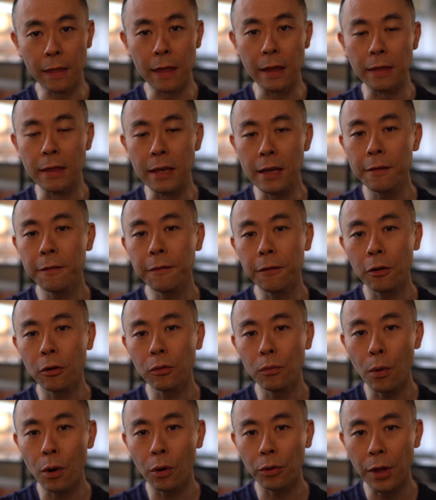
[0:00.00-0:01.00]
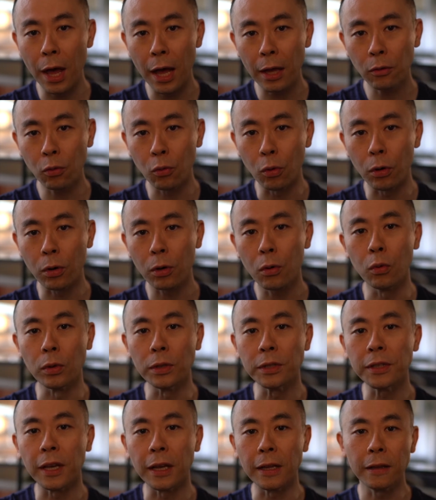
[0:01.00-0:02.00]
the default mode network
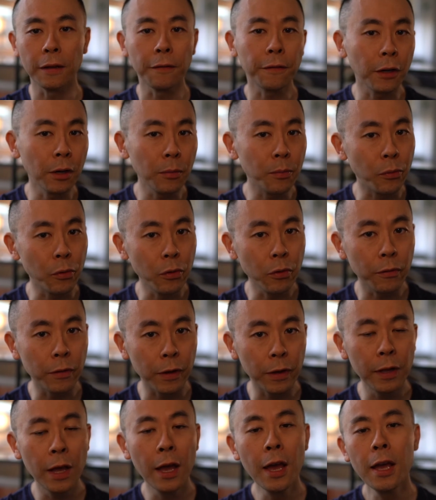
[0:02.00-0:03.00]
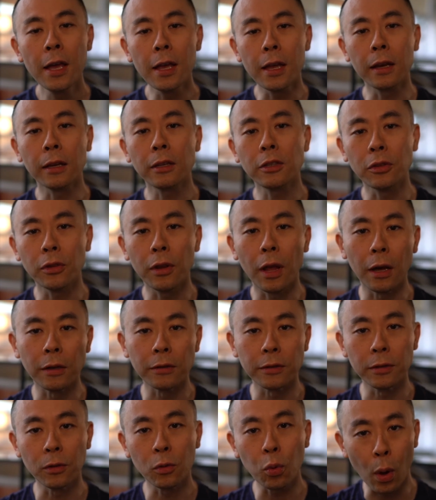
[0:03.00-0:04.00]
was scientifically proven in a
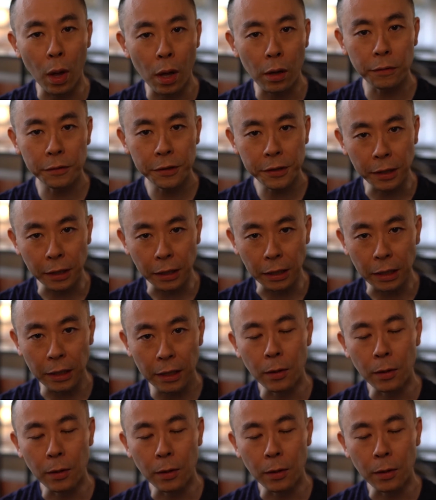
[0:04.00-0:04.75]
2012 study,